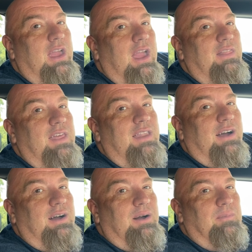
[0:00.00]
And then
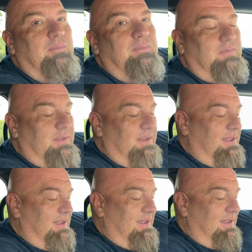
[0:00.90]
um,
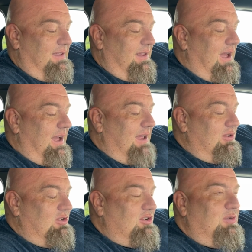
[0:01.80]
uh,
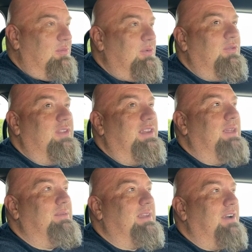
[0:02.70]
you should remove the
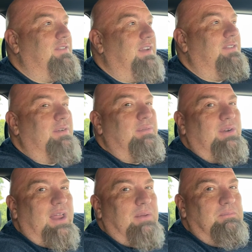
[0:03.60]
name cafe from your
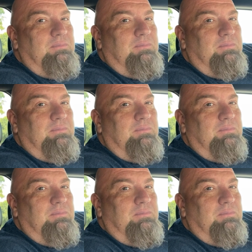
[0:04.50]
name